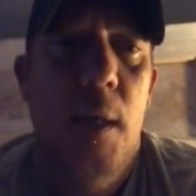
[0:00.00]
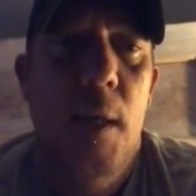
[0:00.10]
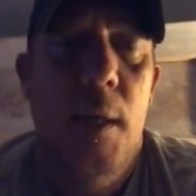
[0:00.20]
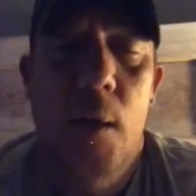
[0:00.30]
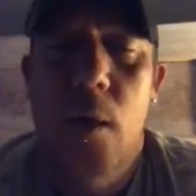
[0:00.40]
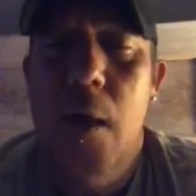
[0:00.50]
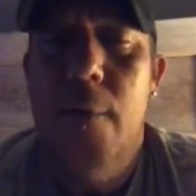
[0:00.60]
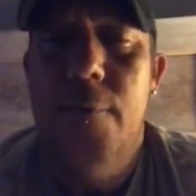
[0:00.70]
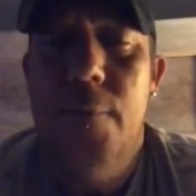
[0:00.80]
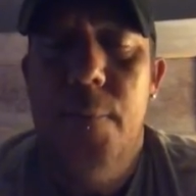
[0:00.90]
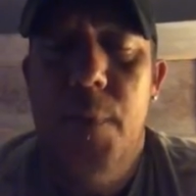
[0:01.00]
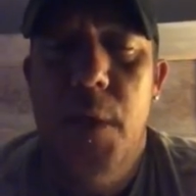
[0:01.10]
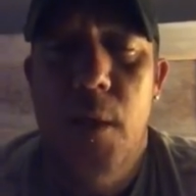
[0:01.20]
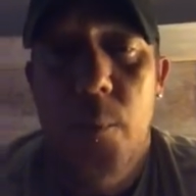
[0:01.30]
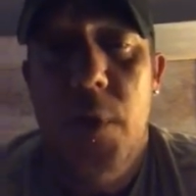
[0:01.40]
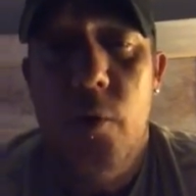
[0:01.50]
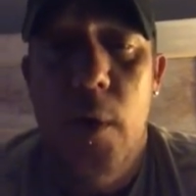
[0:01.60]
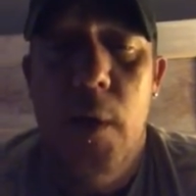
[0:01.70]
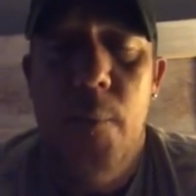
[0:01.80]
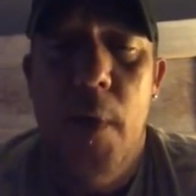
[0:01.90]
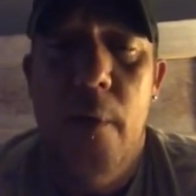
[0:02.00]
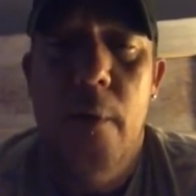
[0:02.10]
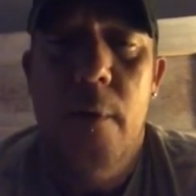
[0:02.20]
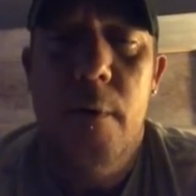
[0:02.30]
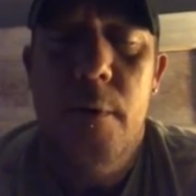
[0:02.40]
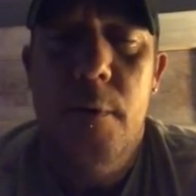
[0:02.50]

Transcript: And he'll have he'll be treated better